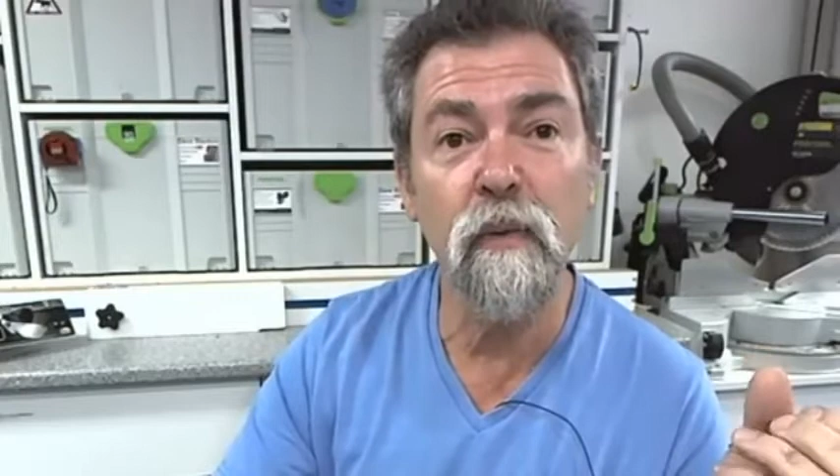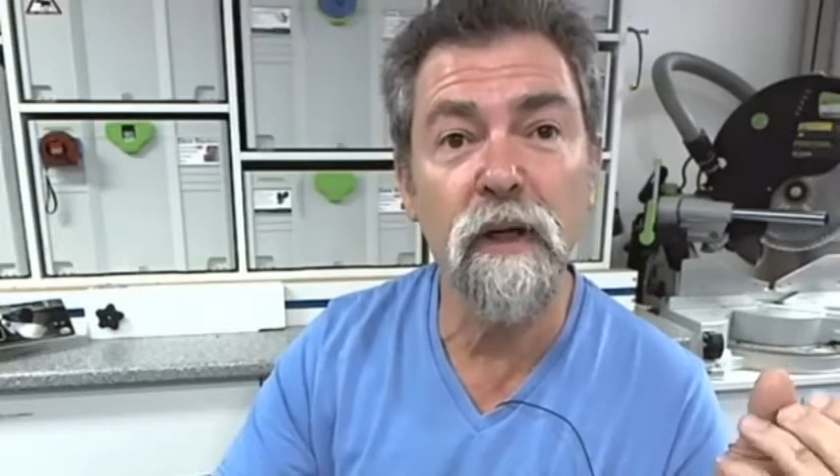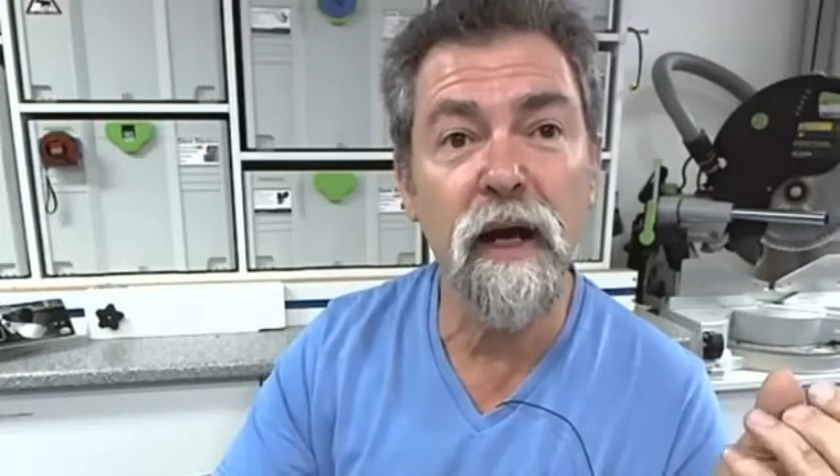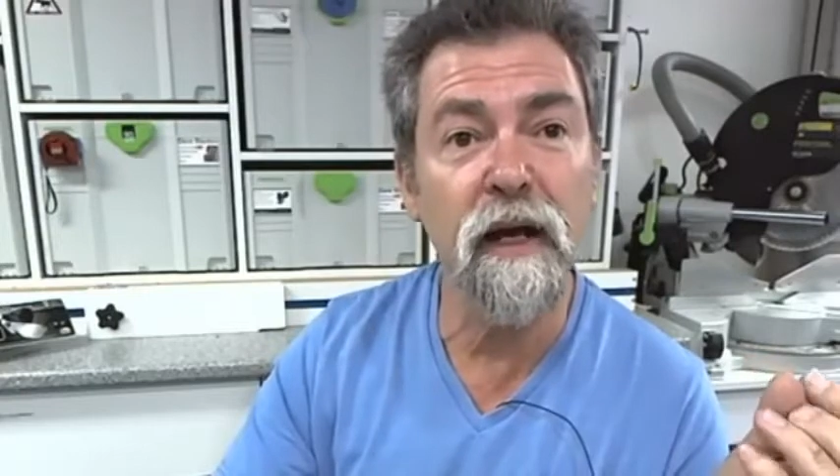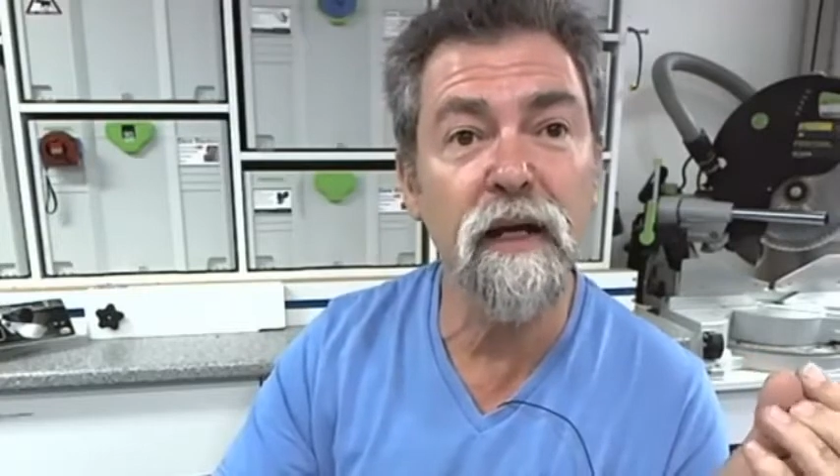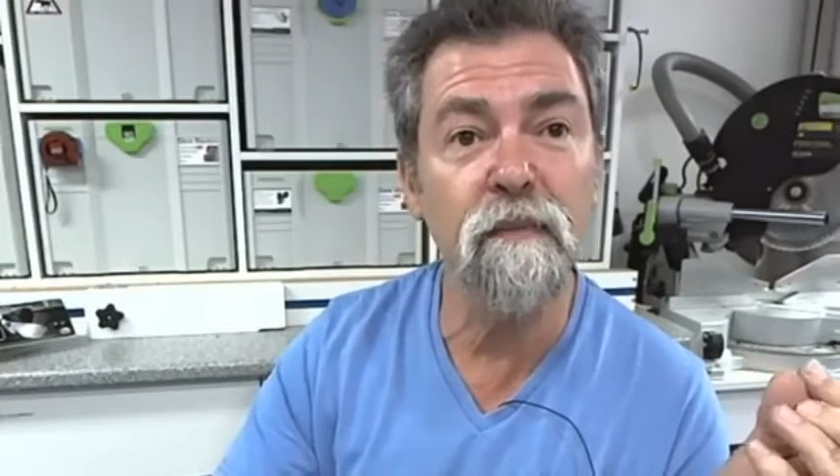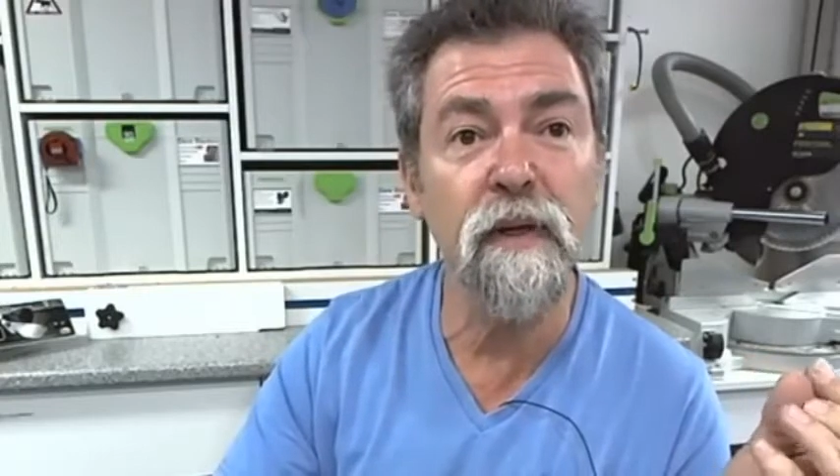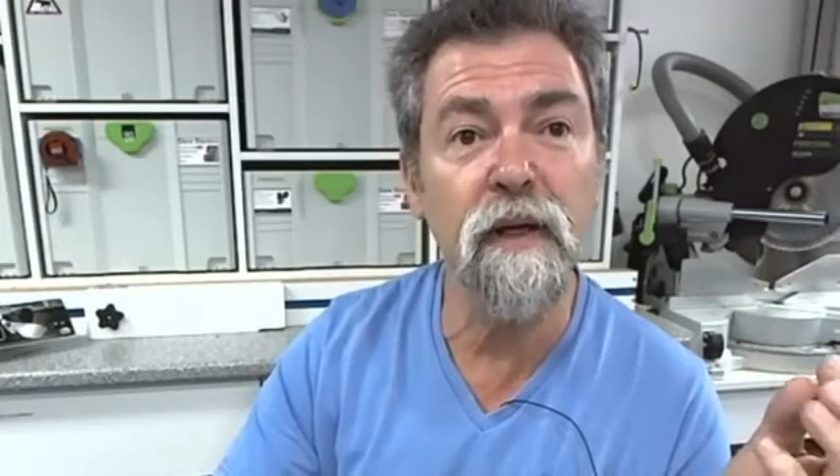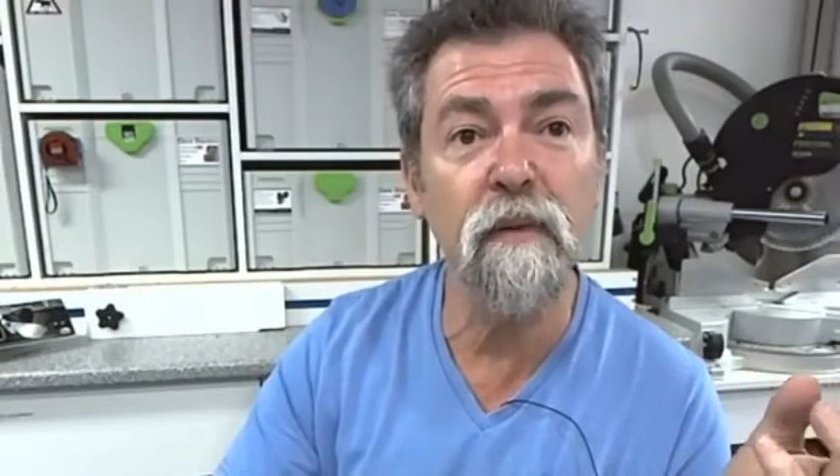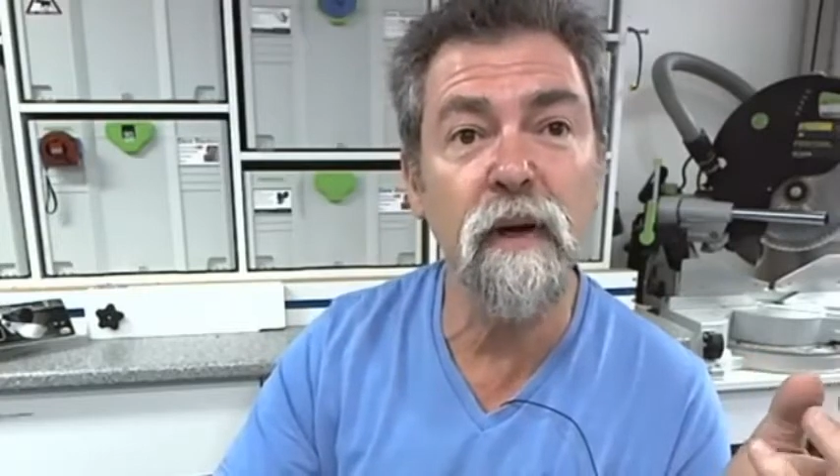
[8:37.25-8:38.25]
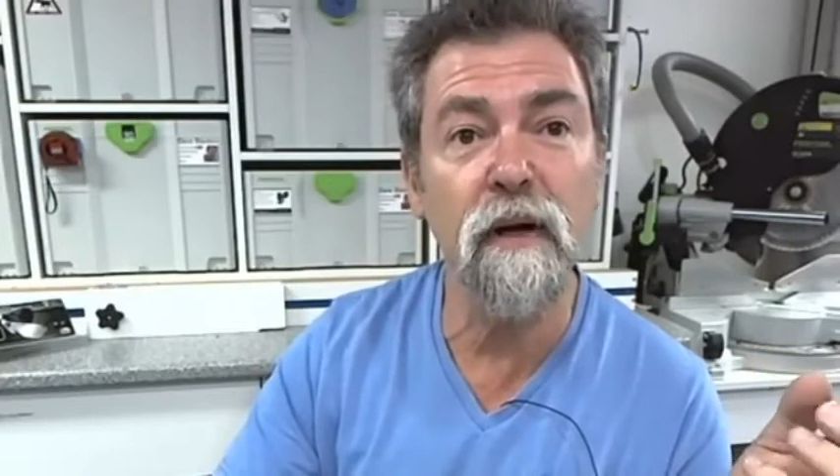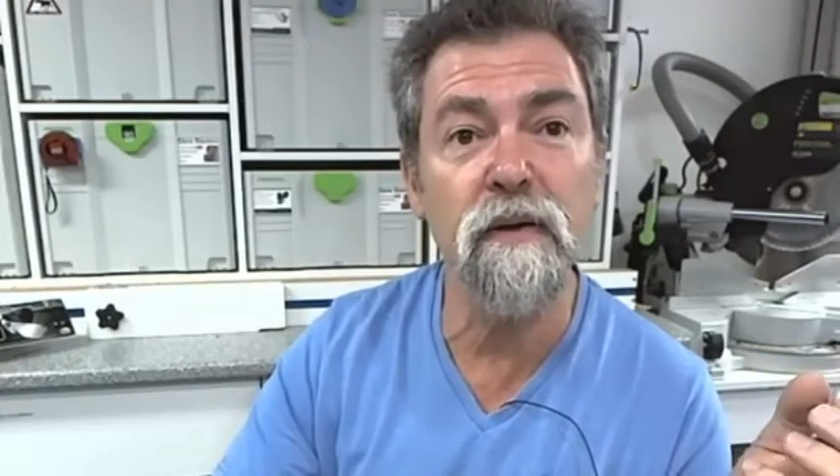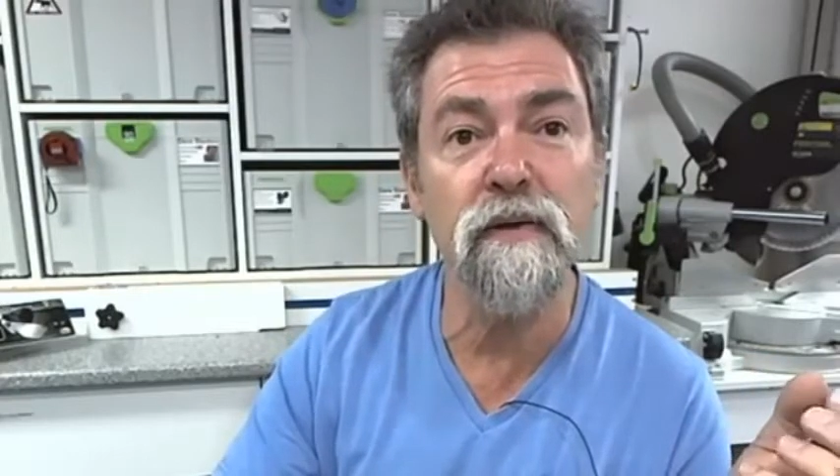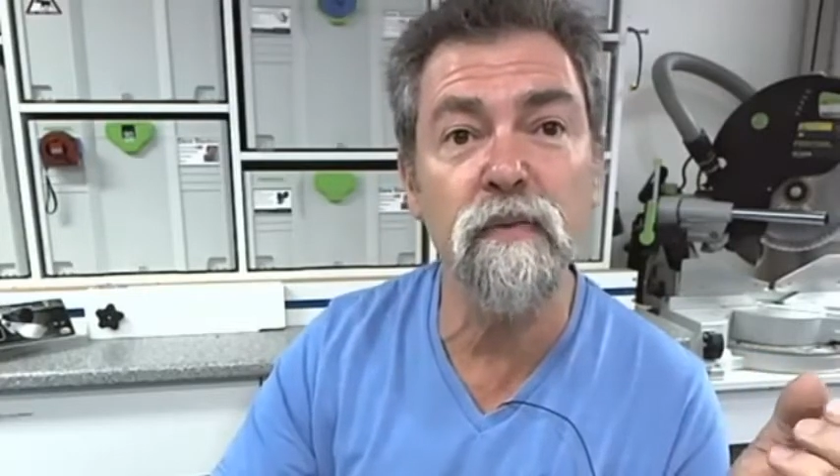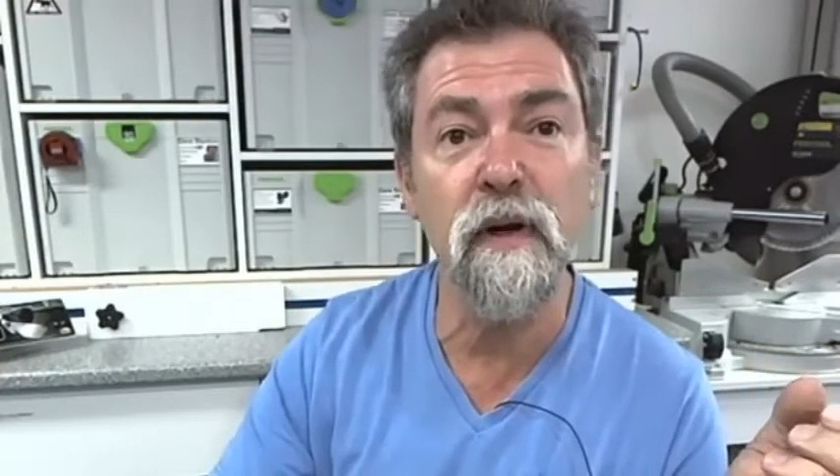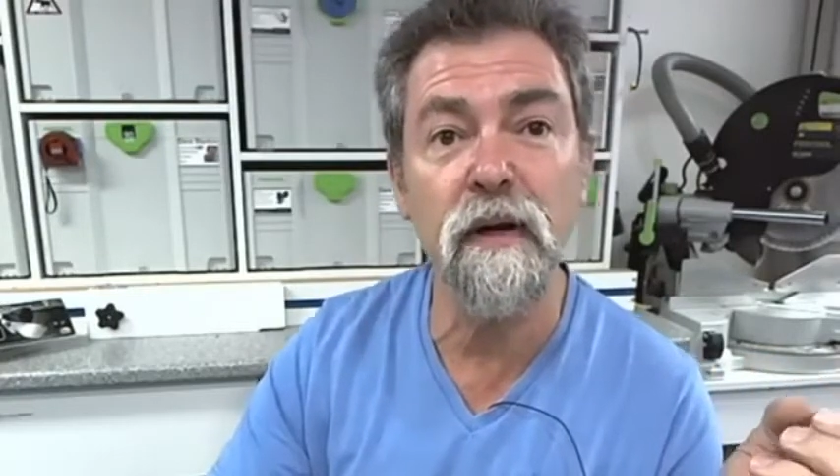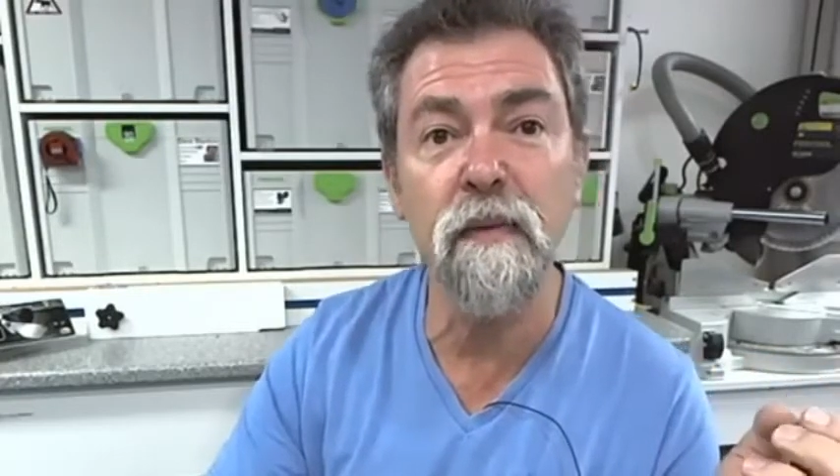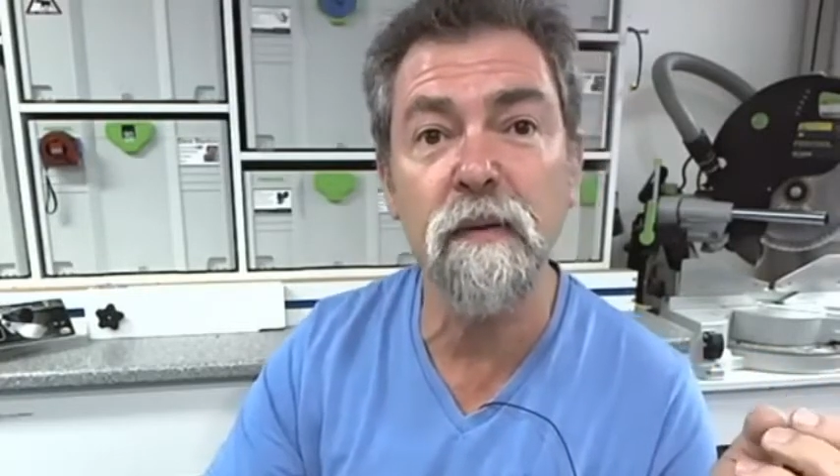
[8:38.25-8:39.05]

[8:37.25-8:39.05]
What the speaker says: Okay, car hit me while I was